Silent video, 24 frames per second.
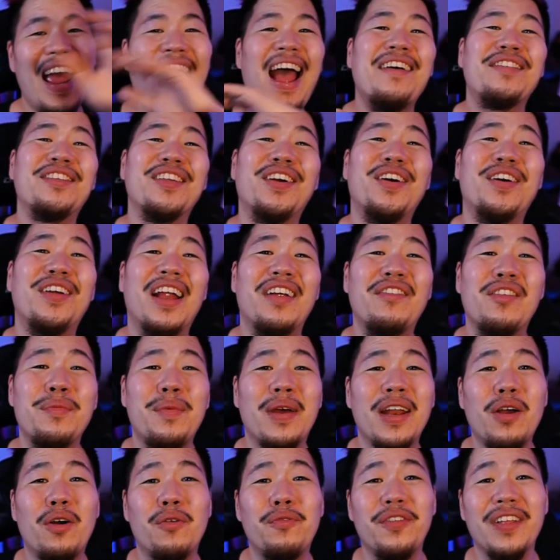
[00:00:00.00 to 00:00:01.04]
Hey, how's it going,
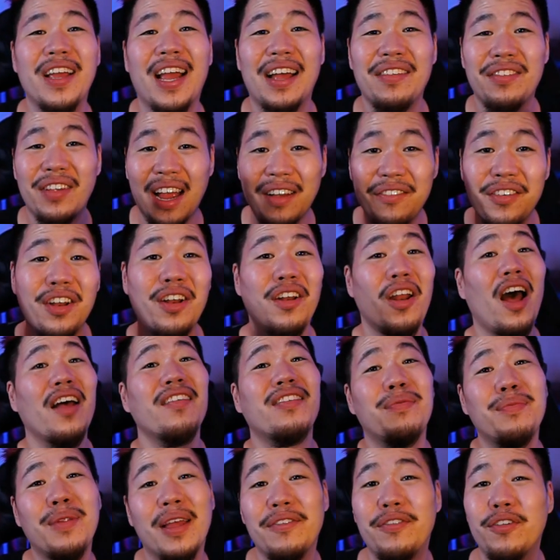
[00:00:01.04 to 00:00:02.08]
everybody? Hopefully you guys are having an
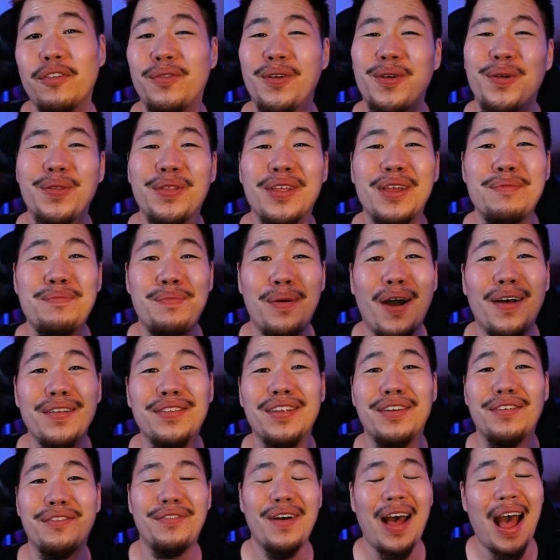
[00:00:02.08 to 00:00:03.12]
awesome day for only
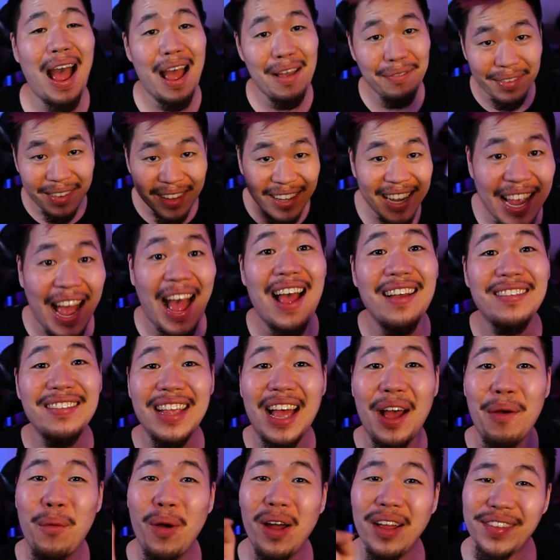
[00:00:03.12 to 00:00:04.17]
positive vibes. Guys,
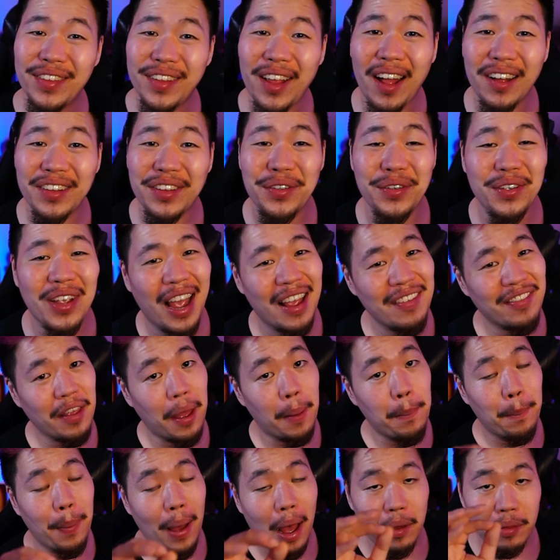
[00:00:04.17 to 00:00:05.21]
I want to talk to you guys
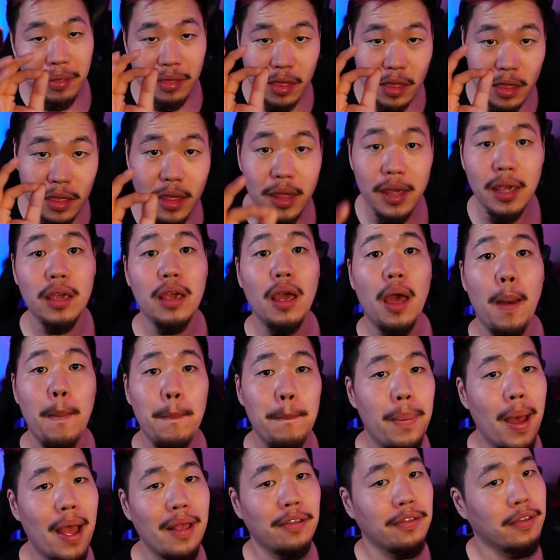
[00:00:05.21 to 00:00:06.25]
about the
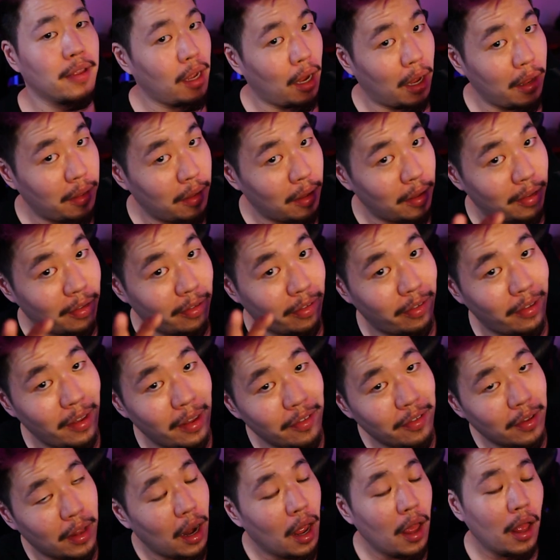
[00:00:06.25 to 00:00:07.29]
best gun this
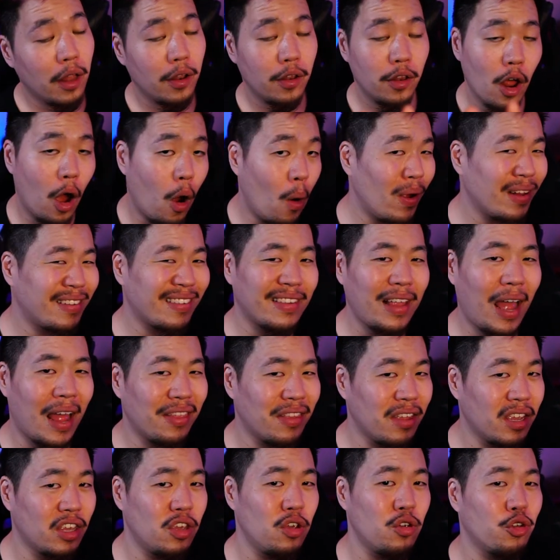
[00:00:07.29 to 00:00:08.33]
season. No, it's
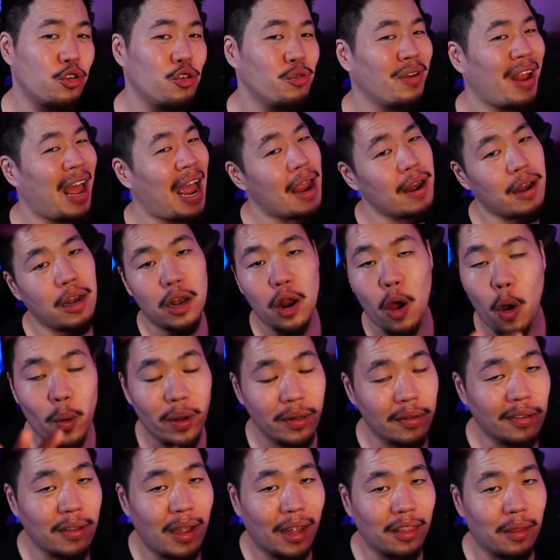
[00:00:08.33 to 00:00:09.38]
not the QQ9. No,
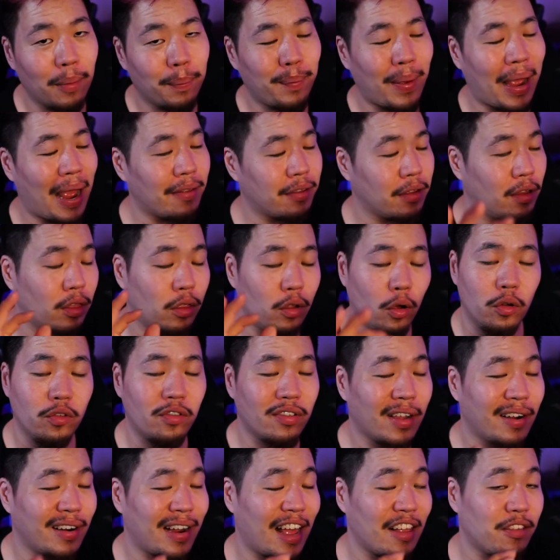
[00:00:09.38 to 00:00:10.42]
it's not the Bison.
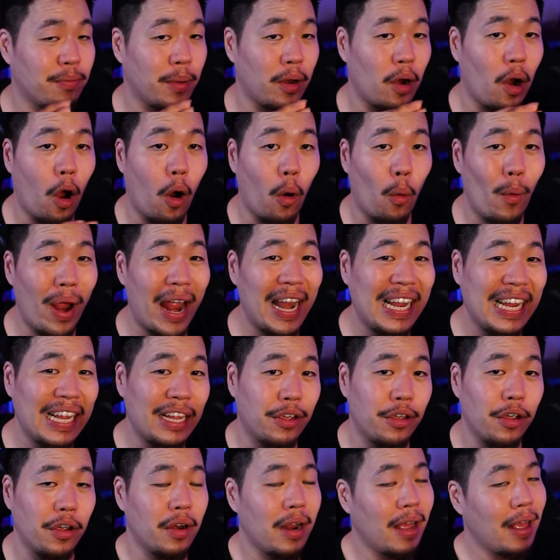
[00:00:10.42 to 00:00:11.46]
Those gun has been already
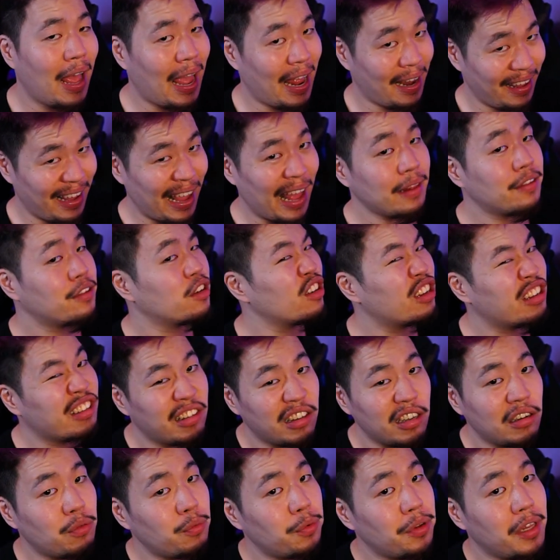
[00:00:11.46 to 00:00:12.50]
good, and yes, they're
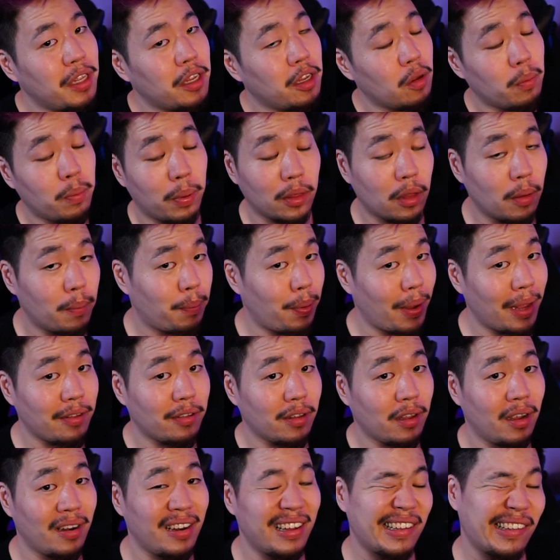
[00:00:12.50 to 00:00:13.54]
still really good, but the
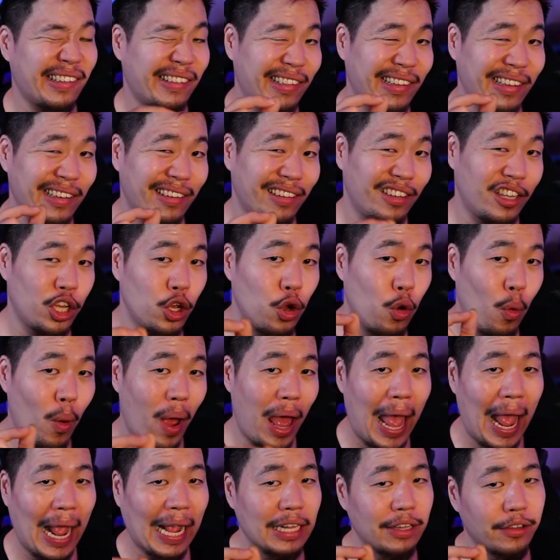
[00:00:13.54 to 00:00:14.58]
best gun is the
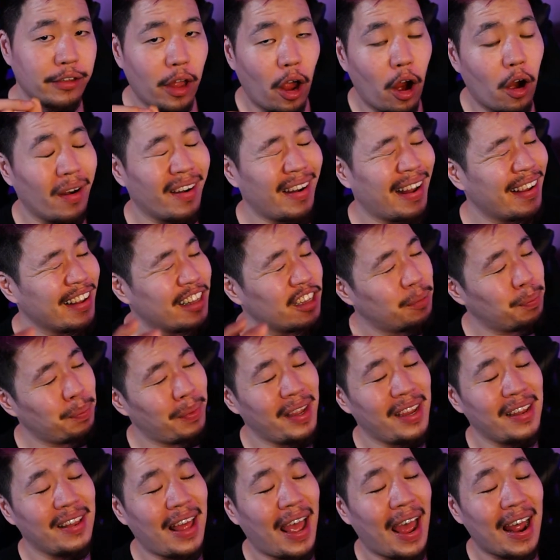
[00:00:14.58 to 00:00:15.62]
QXR, and I'll
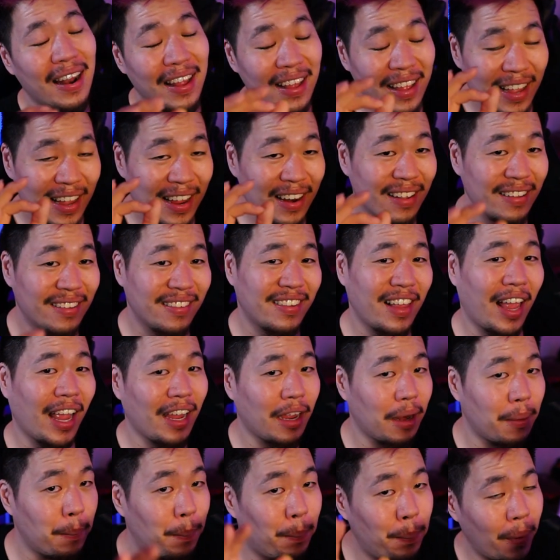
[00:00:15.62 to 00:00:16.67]
explain that in a
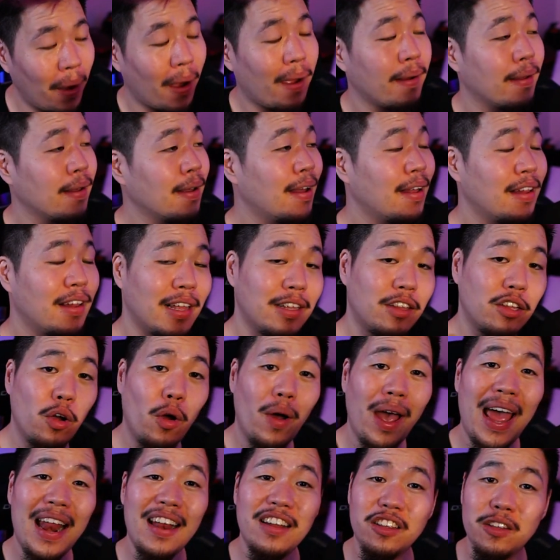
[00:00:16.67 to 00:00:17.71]
second. But let's
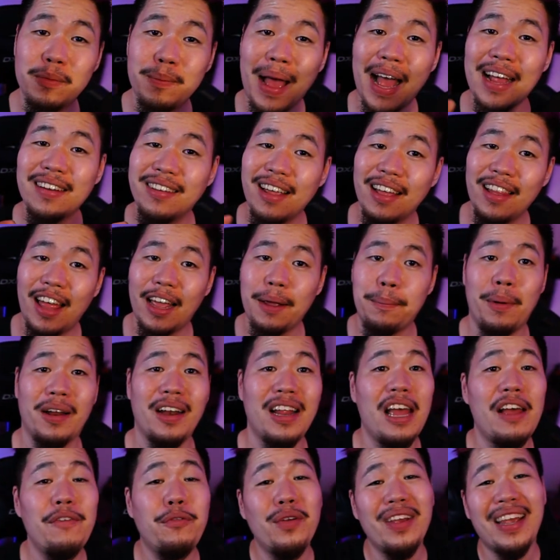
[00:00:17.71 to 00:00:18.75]
go ahead and smash that like
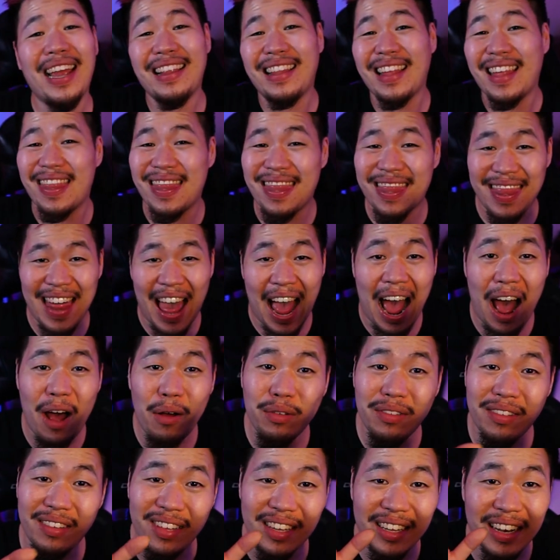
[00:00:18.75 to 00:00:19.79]
button. If we can get
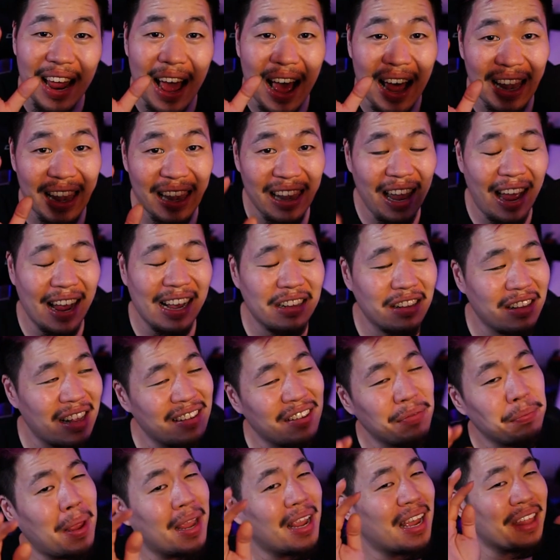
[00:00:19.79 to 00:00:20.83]
1,000 likes,
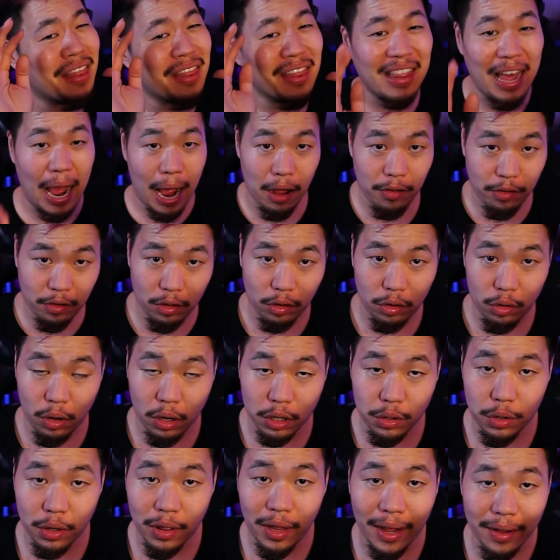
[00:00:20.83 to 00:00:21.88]
let's make
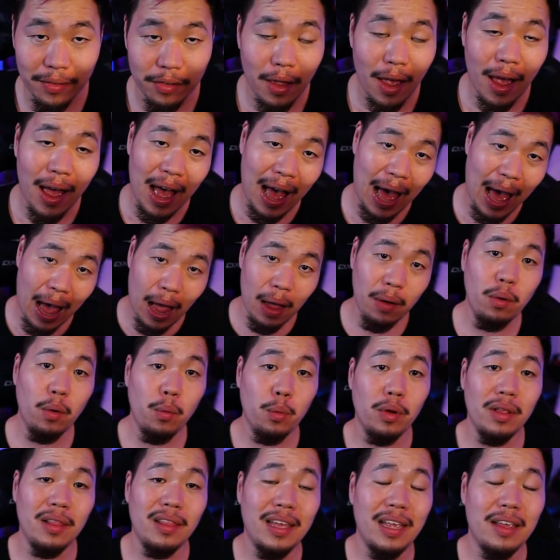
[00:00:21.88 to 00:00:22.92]
1,200 likes, I
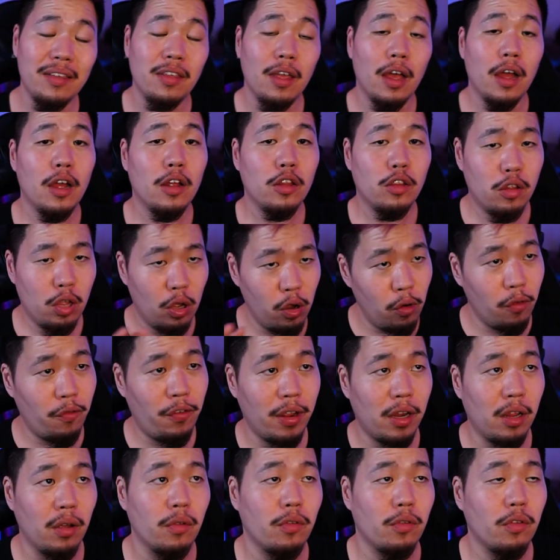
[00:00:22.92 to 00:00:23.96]
will release two
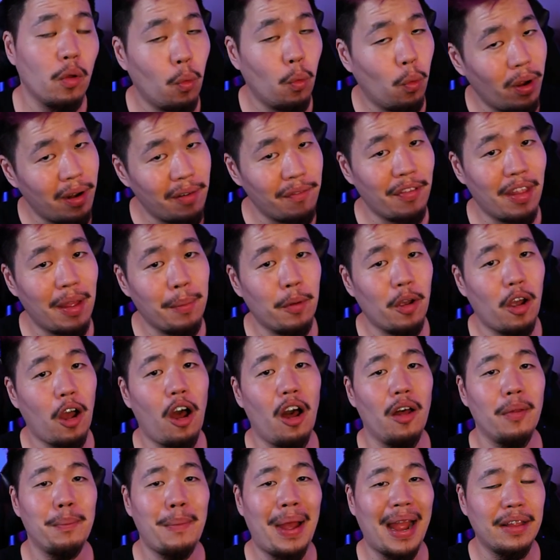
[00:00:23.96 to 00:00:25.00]
videos, one of them
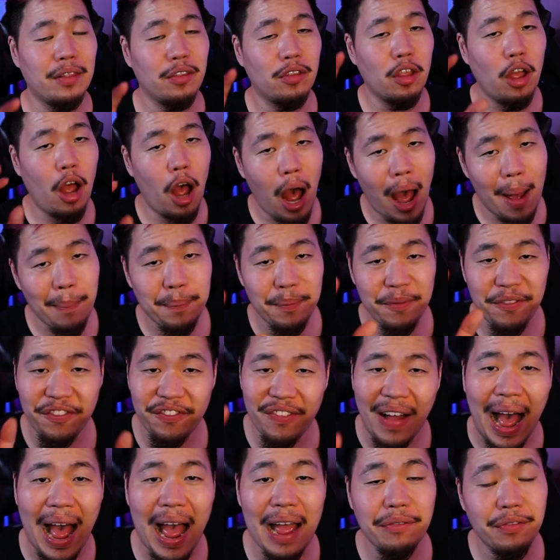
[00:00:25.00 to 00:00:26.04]
called my top
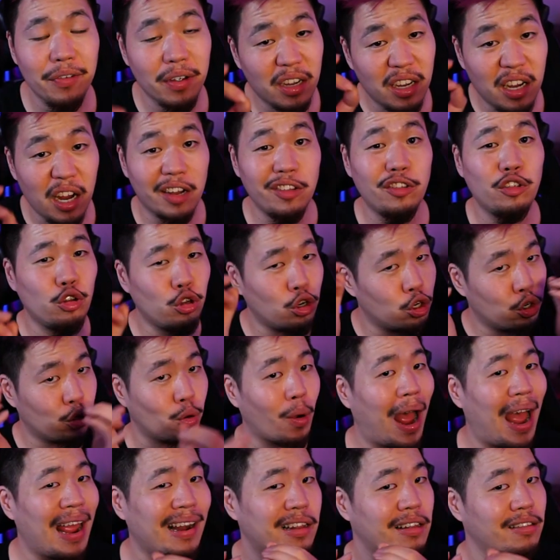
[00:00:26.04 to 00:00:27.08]
5 guns you should
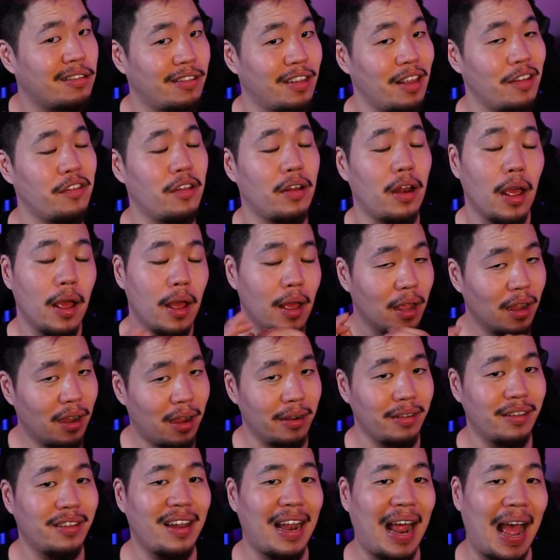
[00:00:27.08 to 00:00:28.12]
try this season,
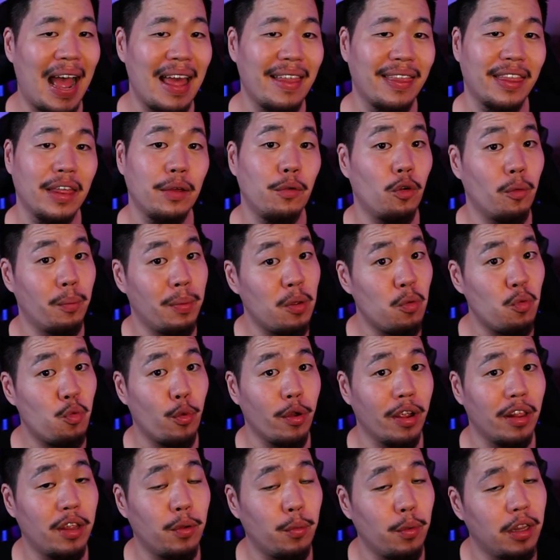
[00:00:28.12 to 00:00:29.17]
guns that I think will be
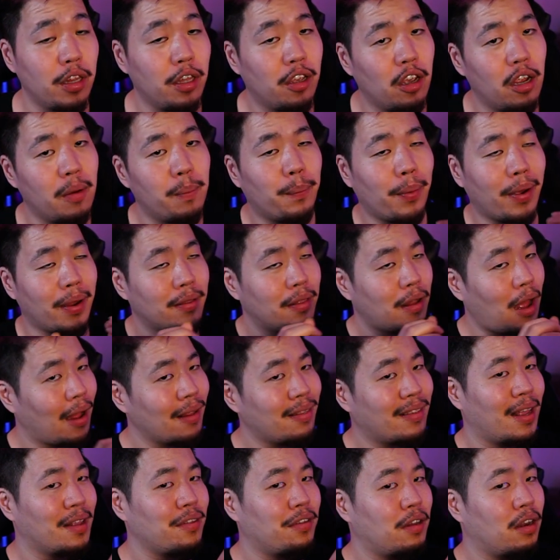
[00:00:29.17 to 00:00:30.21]
really good but
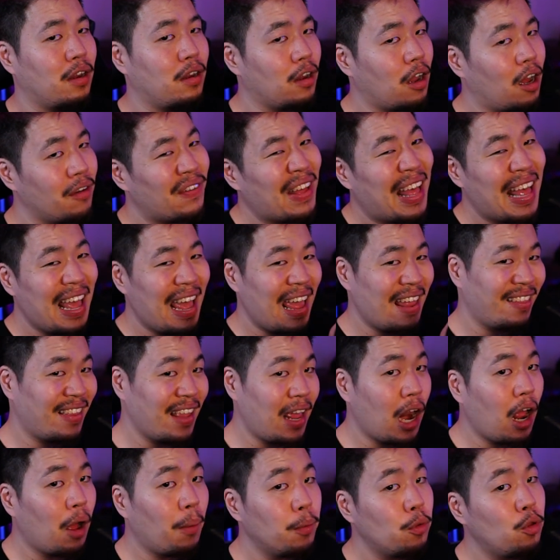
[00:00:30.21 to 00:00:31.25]
not tested enough, and
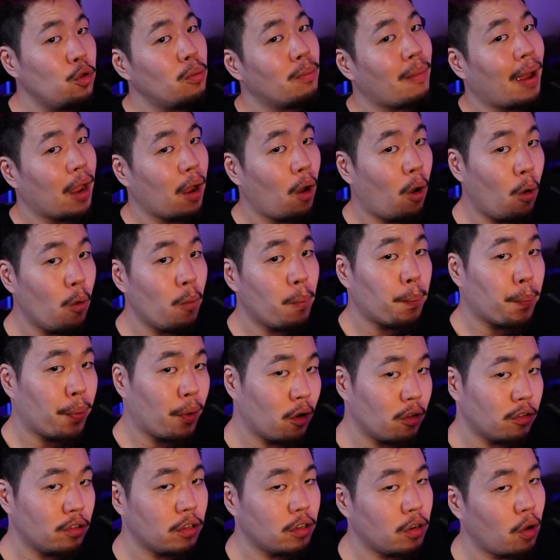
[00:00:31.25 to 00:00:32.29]
then I'll do my own
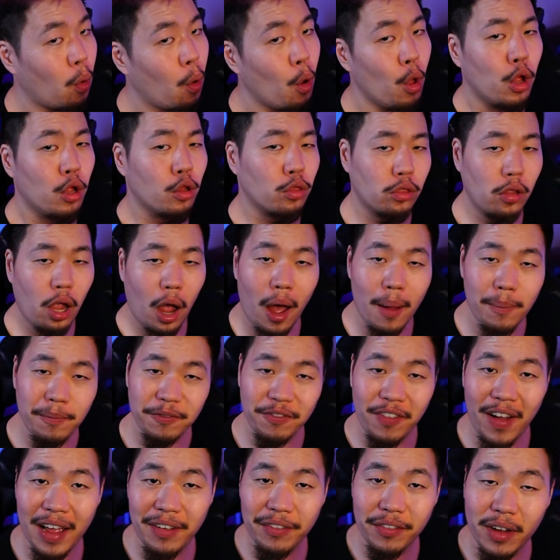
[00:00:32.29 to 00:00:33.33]
personal
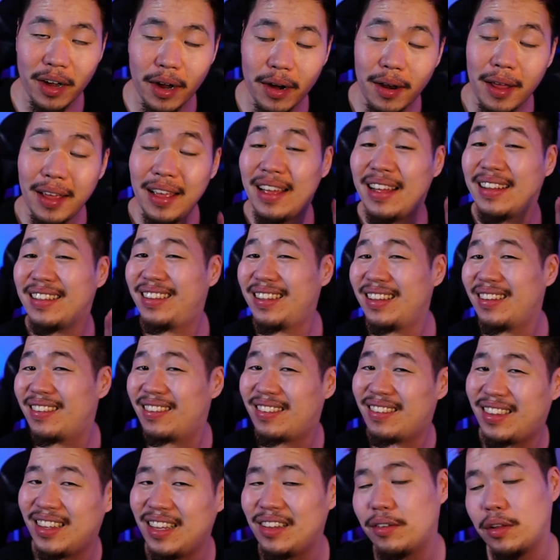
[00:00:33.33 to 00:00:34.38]
top 5 gun this
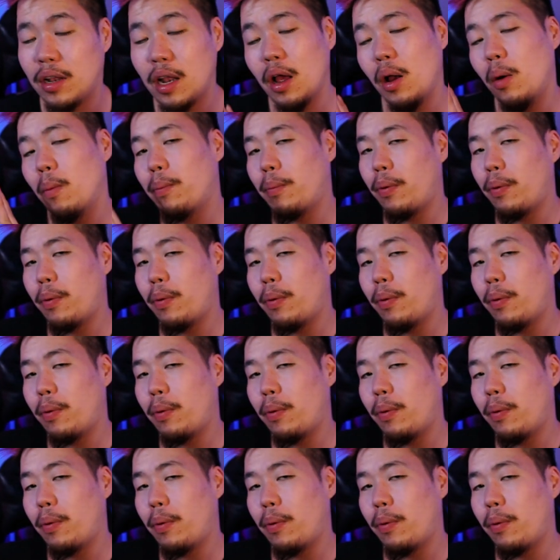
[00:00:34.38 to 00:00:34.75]
season.